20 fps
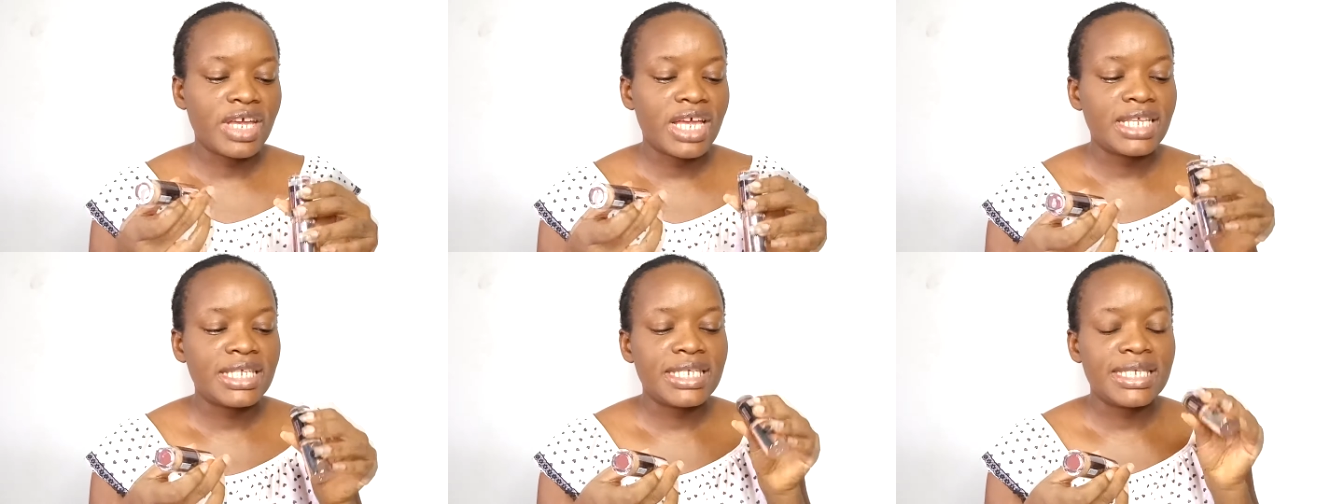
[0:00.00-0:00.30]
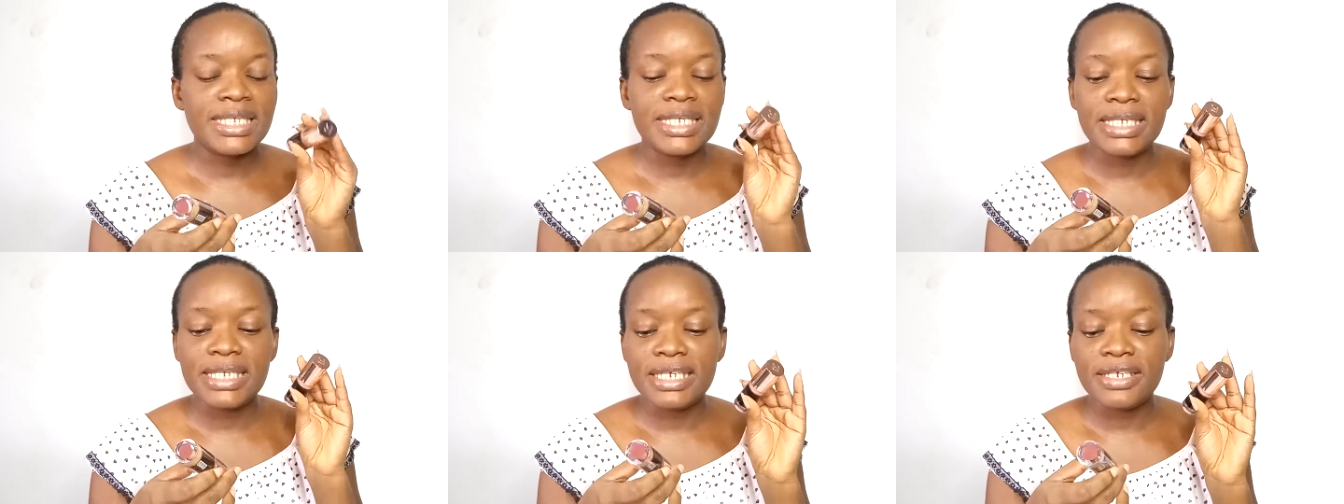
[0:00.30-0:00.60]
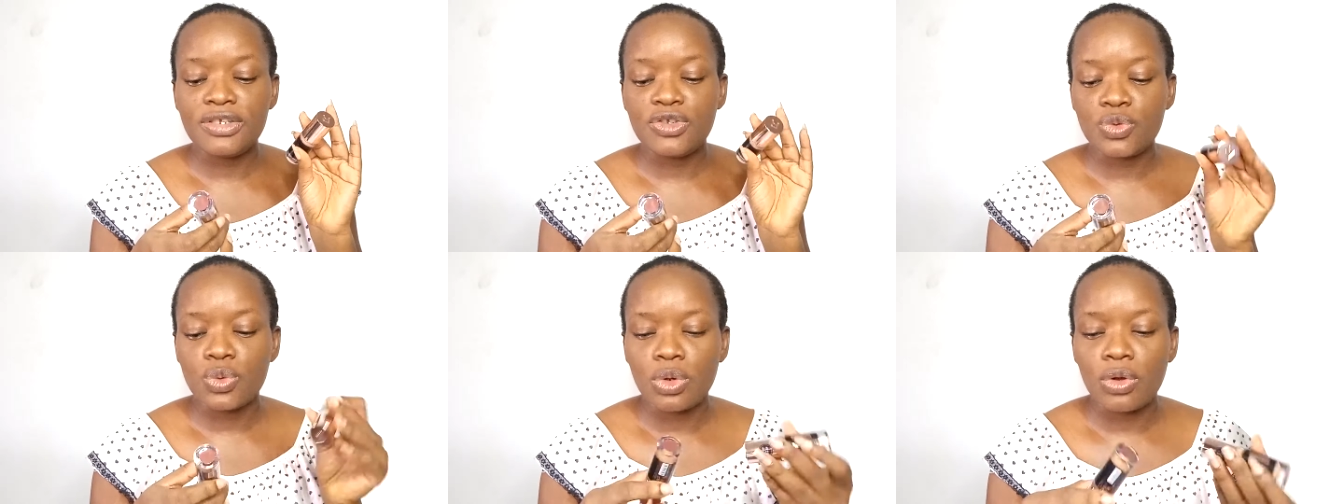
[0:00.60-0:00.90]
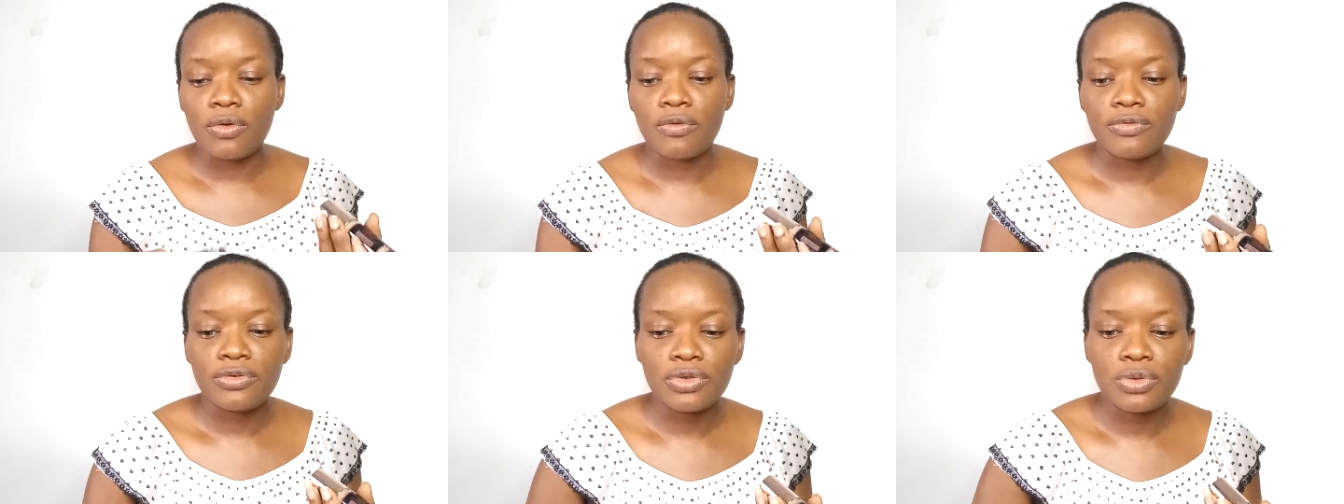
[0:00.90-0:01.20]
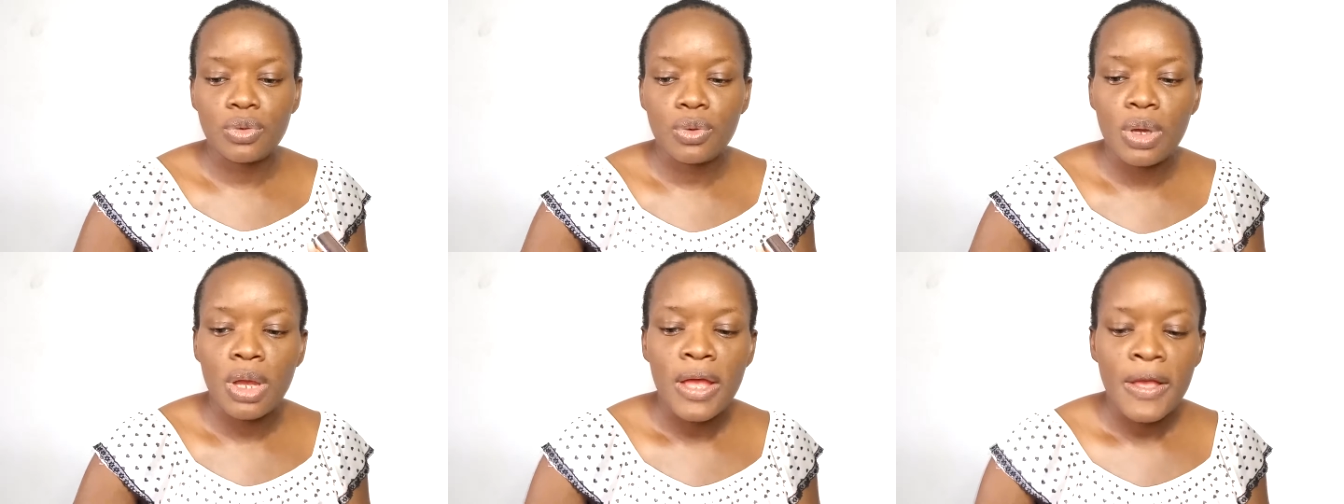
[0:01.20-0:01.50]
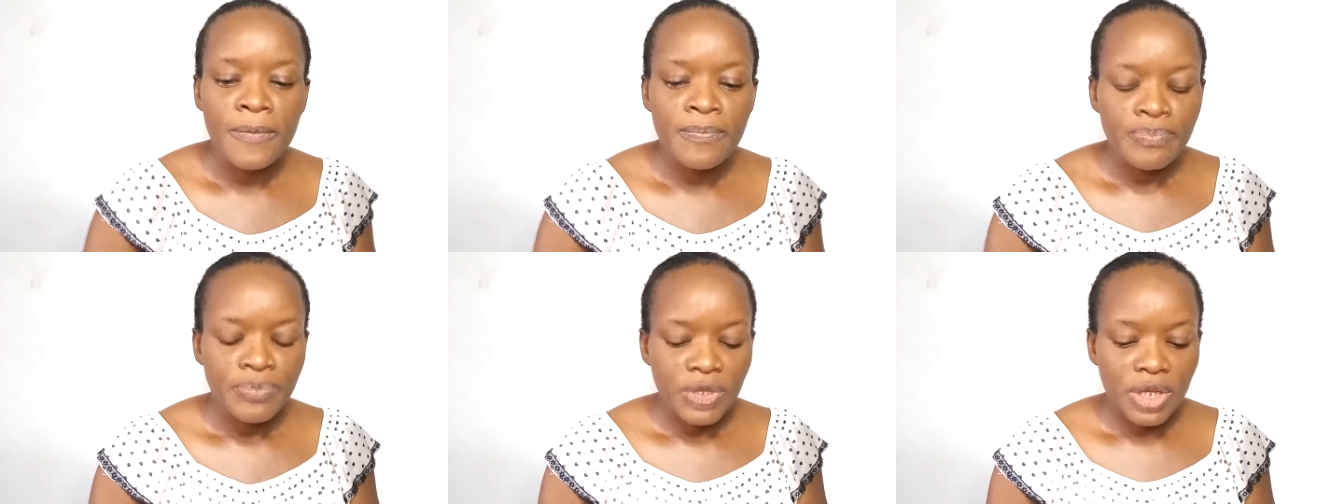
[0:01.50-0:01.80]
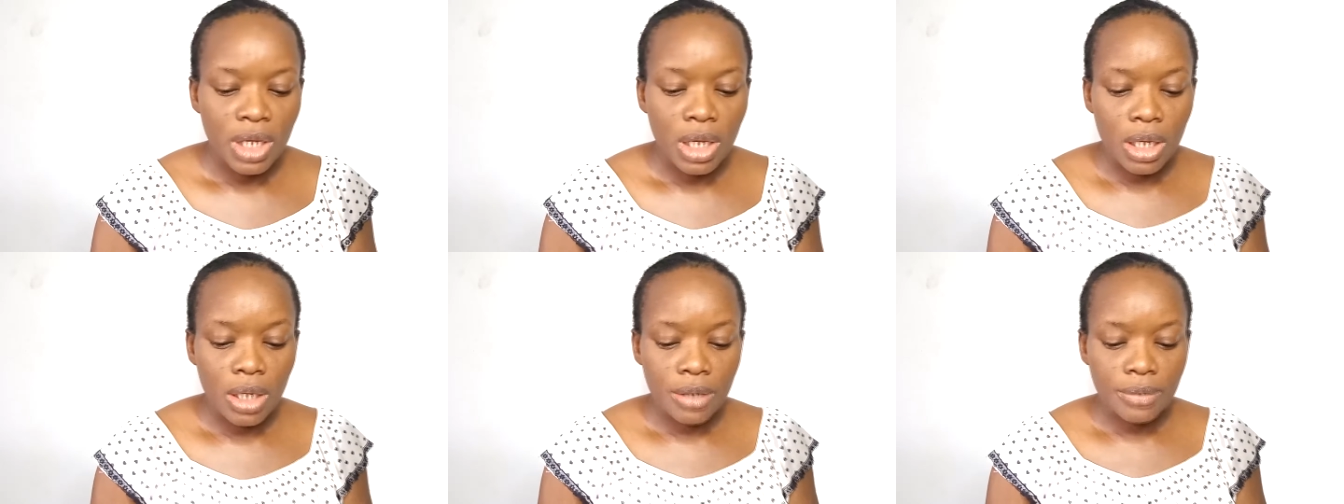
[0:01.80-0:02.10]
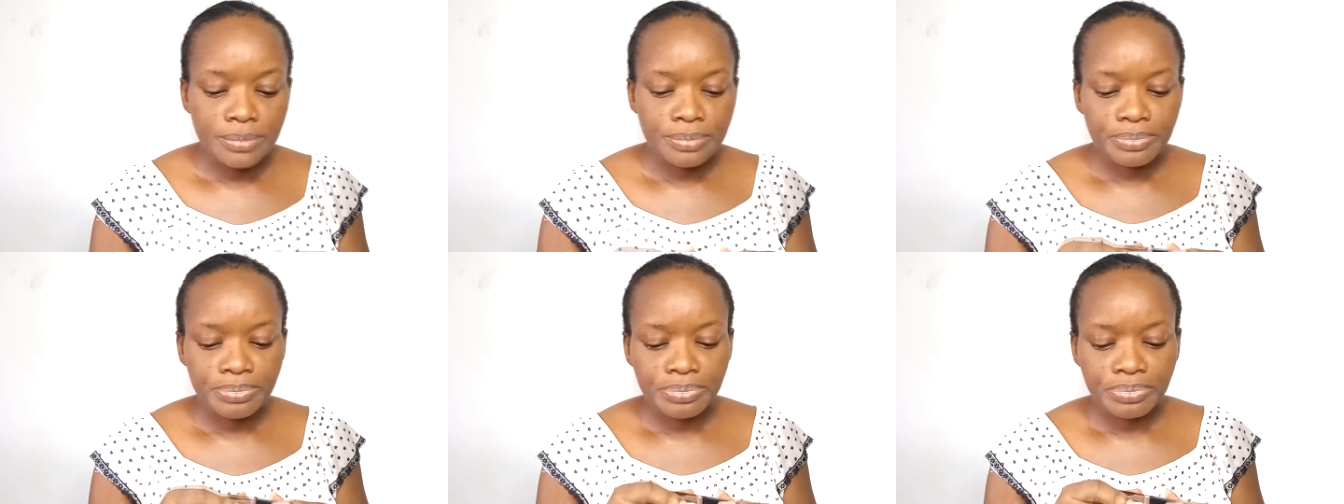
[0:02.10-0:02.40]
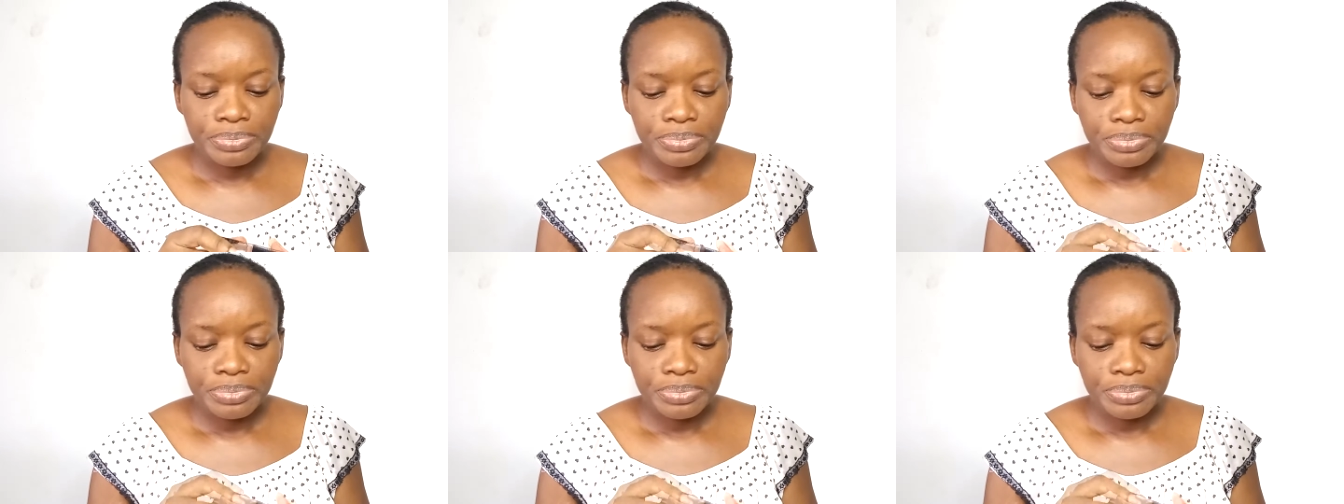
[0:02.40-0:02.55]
and C12. So the